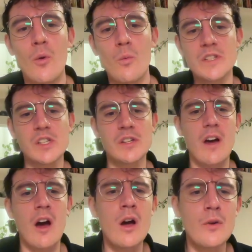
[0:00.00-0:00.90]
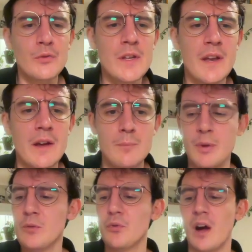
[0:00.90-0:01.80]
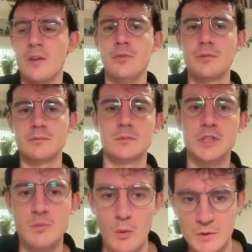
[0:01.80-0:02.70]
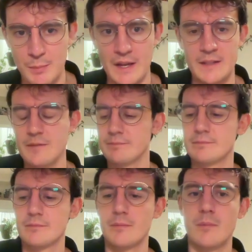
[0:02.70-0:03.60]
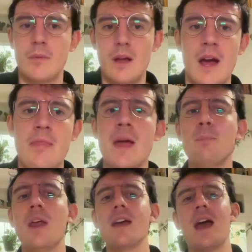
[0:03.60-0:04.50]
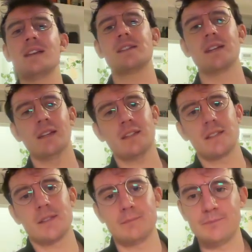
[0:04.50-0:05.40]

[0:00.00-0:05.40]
was that after knight b5, which is what was played, and they play a6,